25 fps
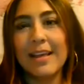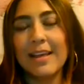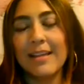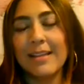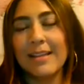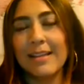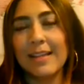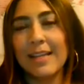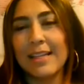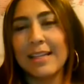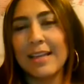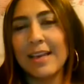
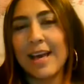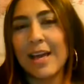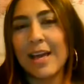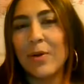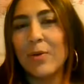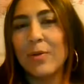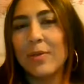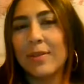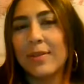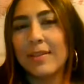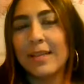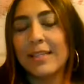that's
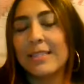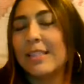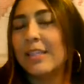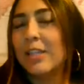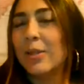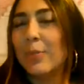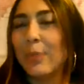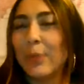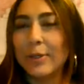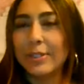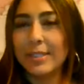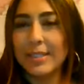not
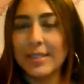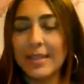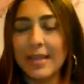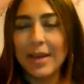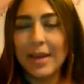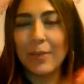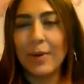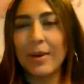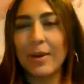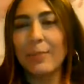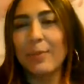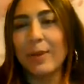the person that I
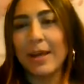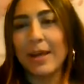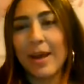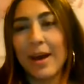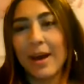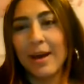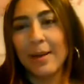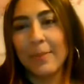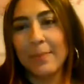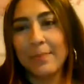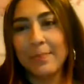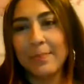want to
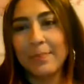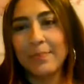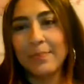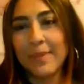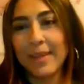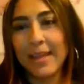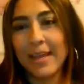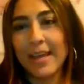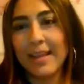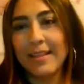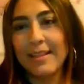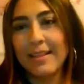become,
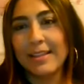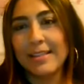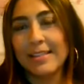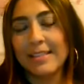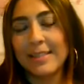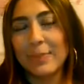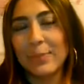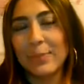and that's the